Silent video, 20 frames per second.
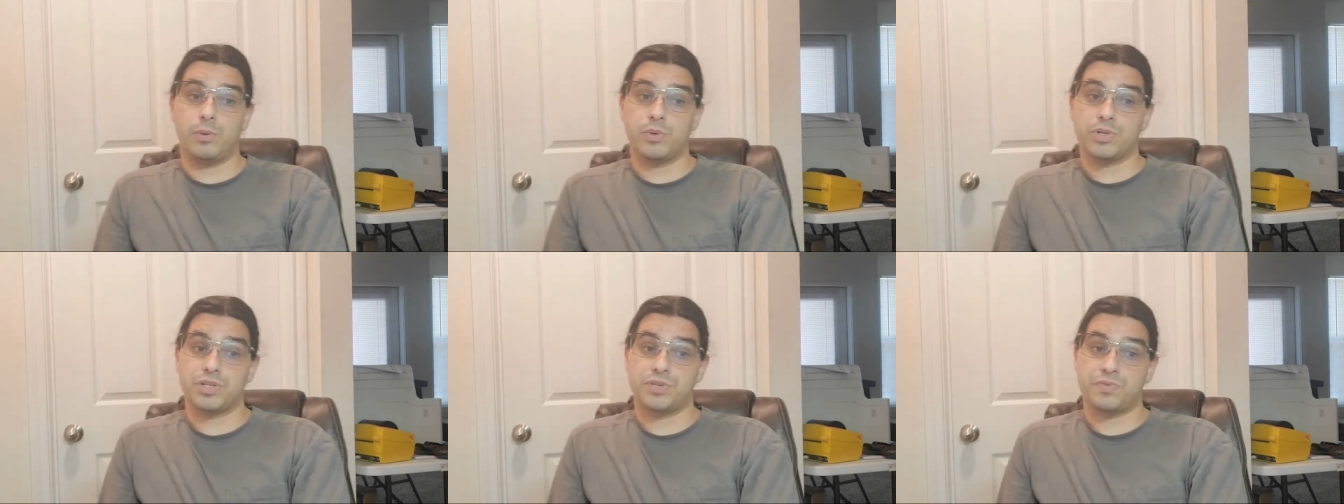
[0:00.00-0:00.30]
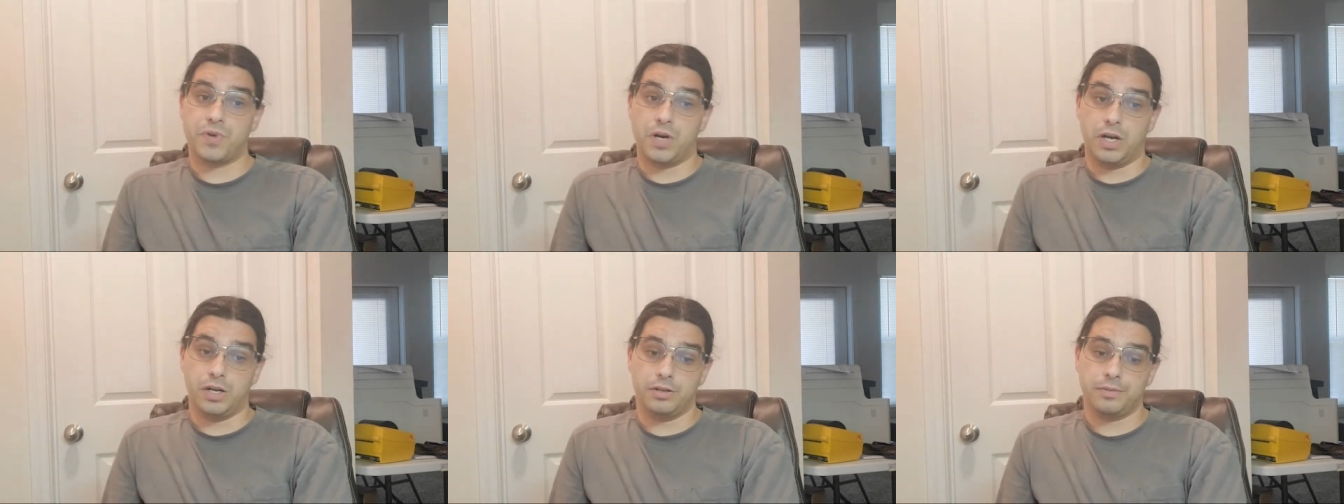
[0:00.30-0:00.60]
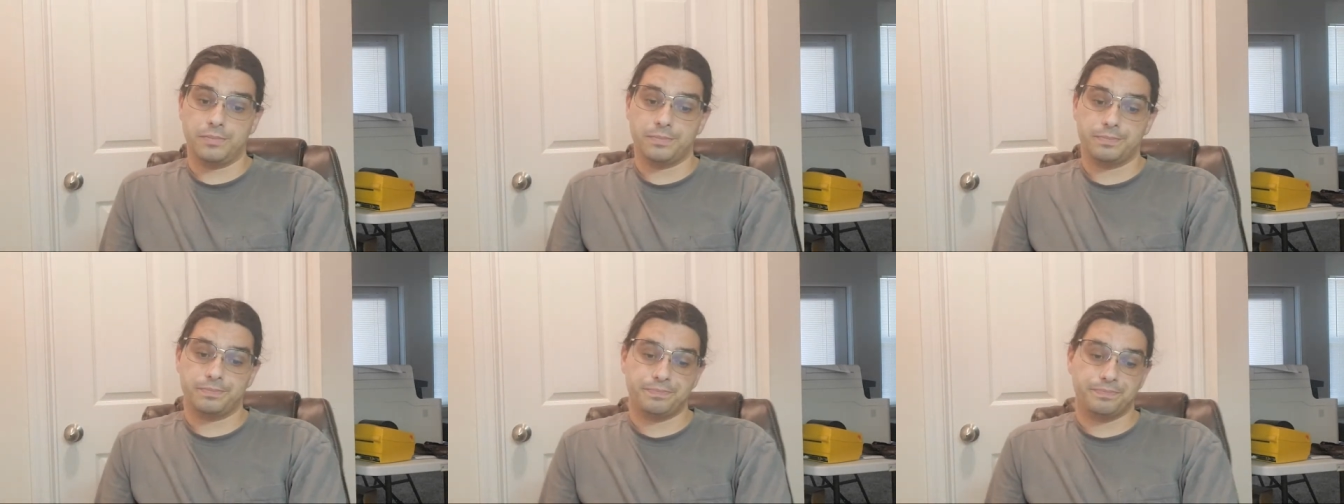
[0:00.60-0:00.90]
was fun.
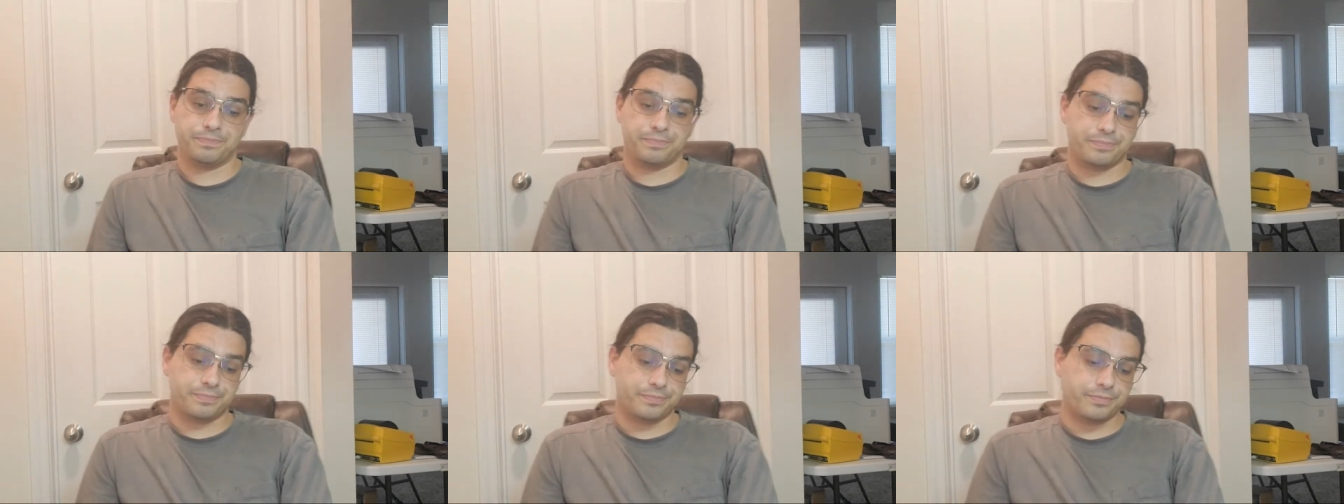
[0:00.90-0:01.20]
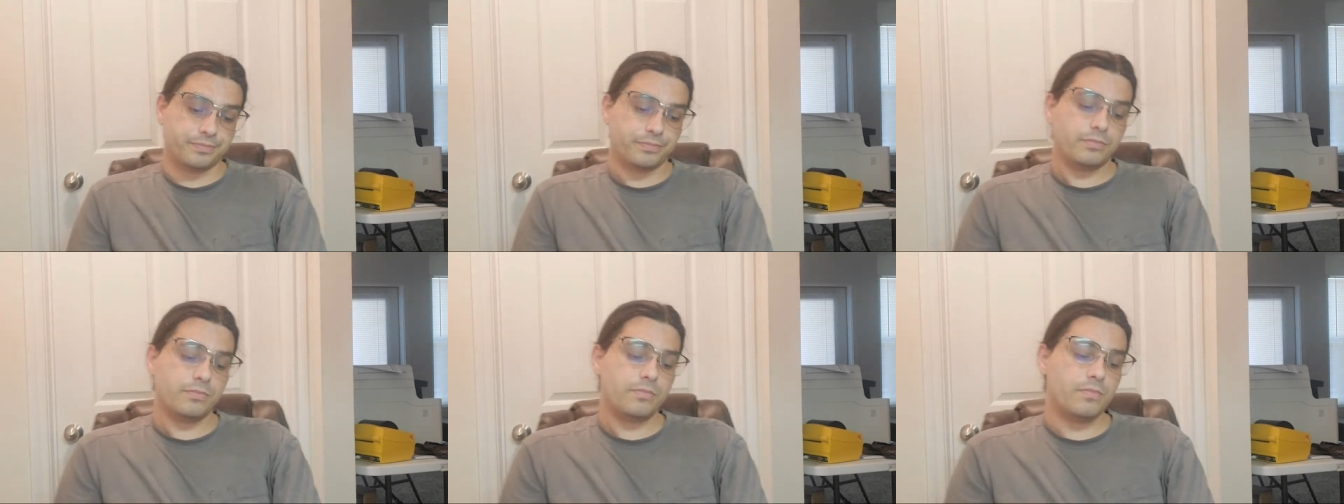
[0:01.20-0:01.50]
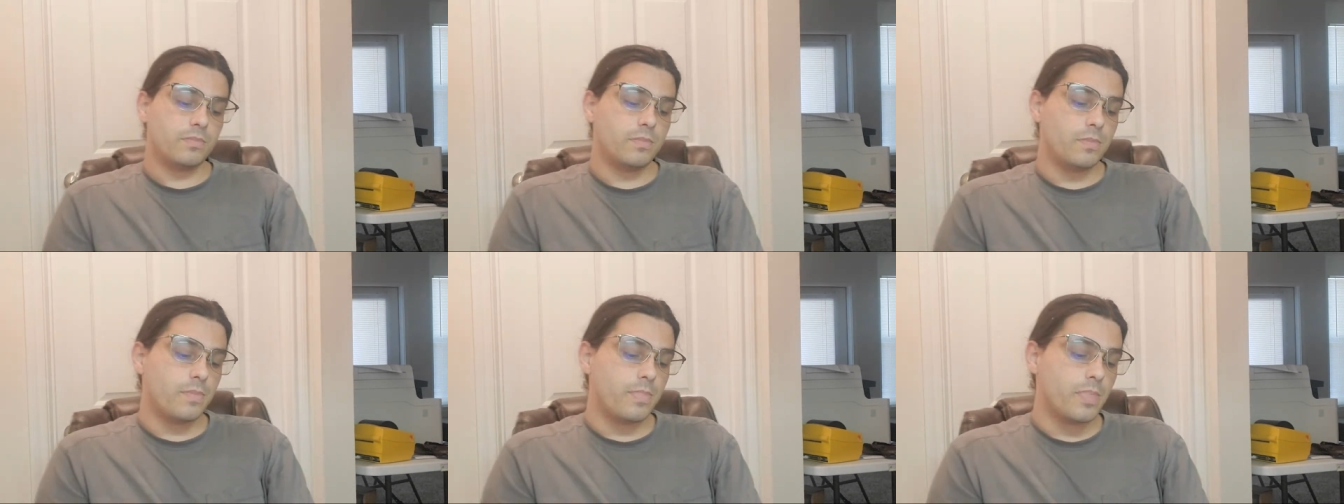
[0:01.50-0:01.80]

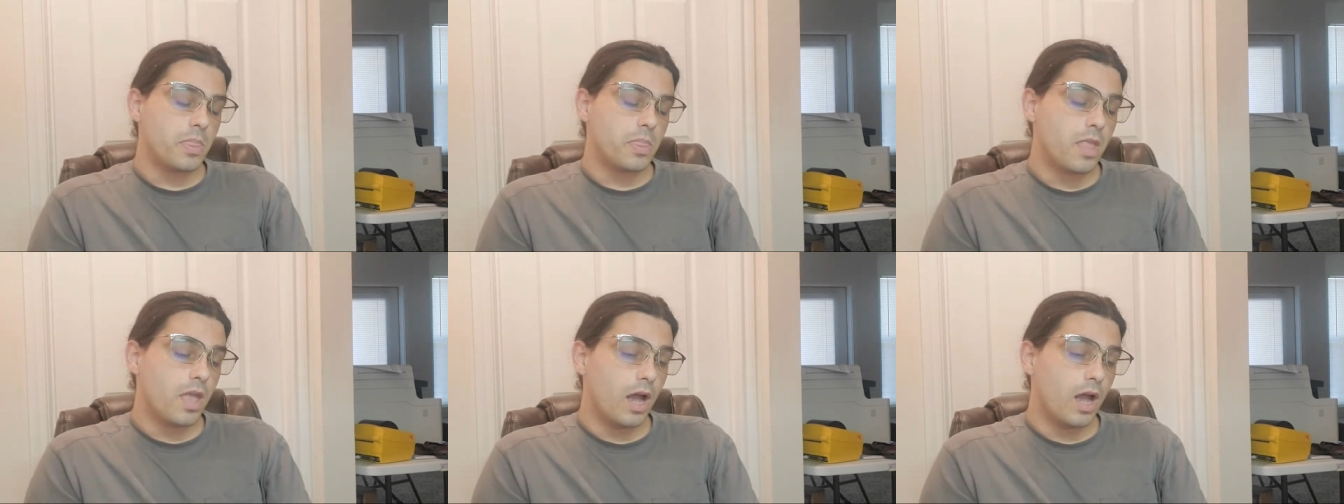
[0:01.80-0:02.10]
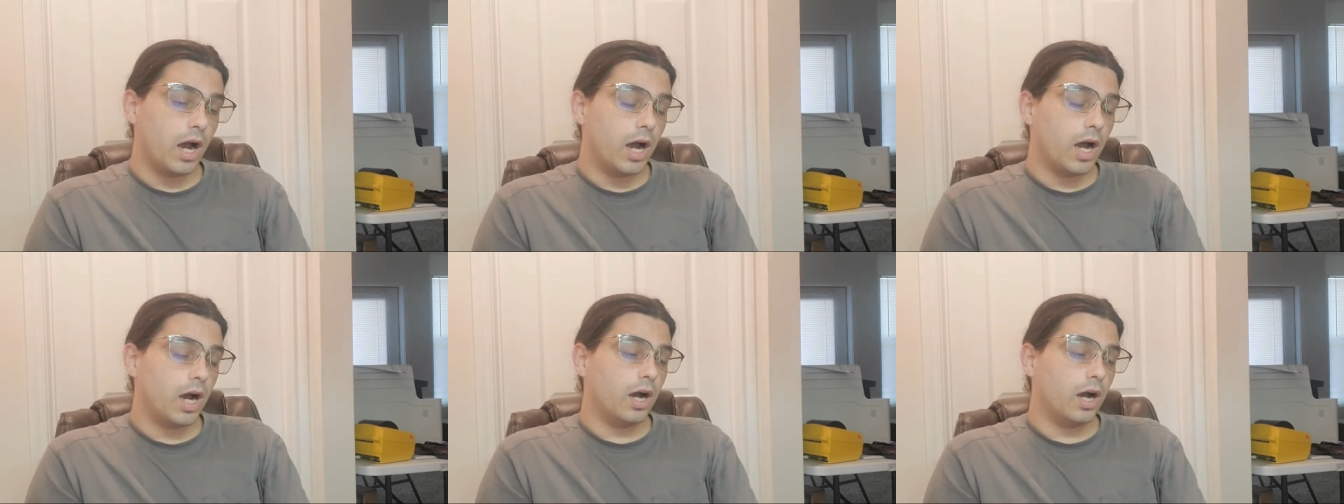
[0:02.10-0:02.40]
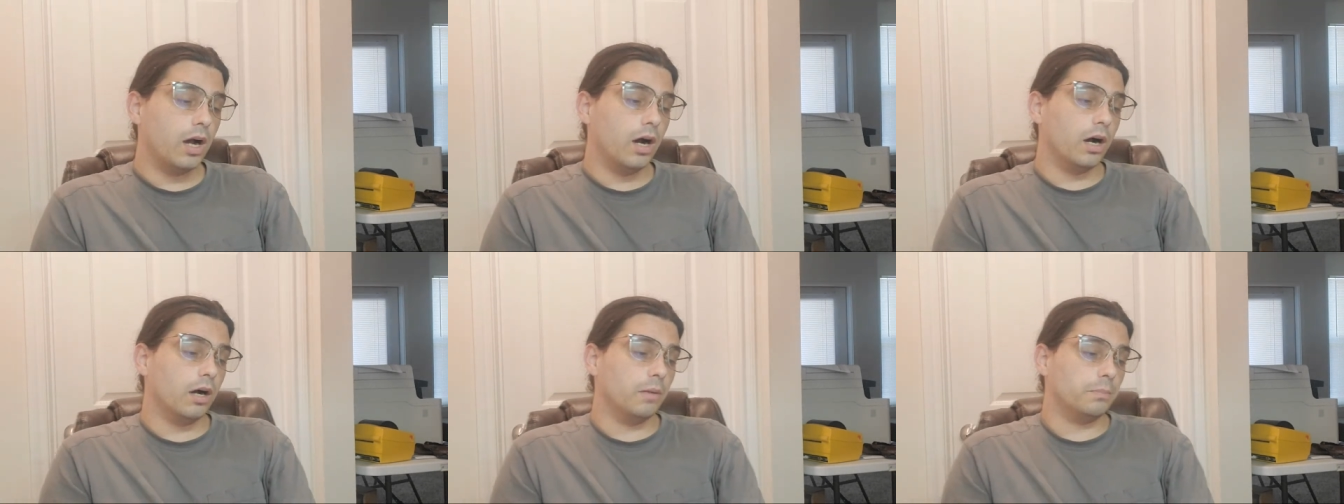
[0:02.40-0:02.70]

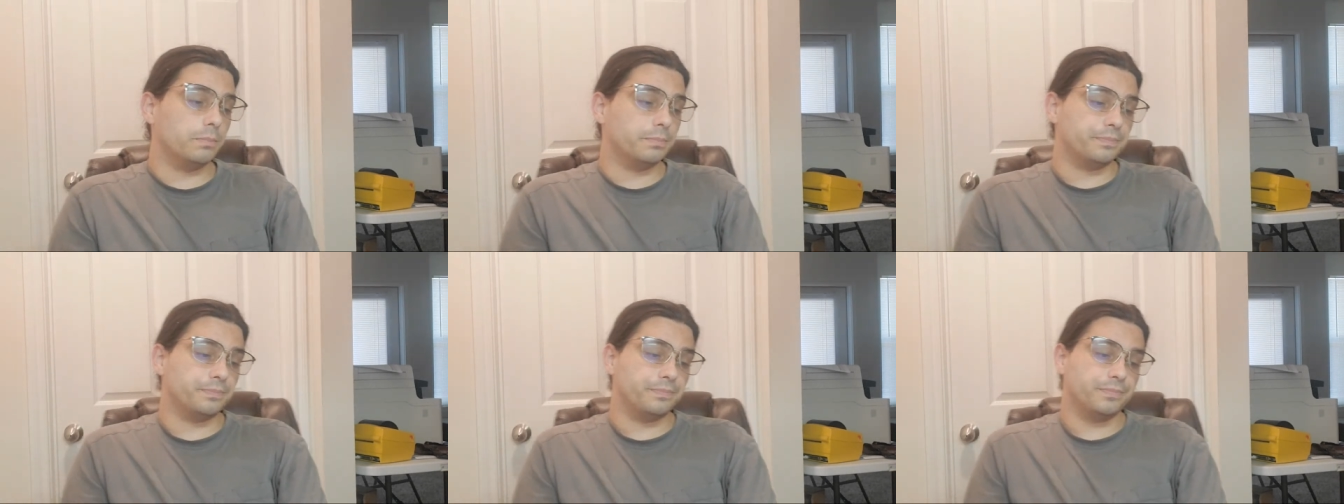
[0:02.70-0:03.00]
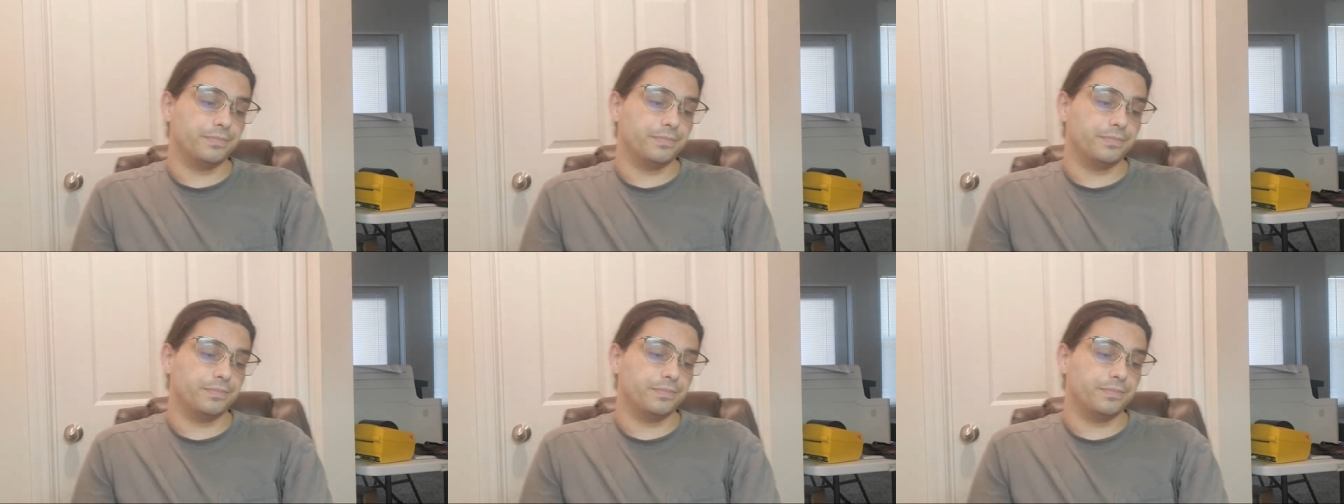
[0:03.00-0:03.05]
Um,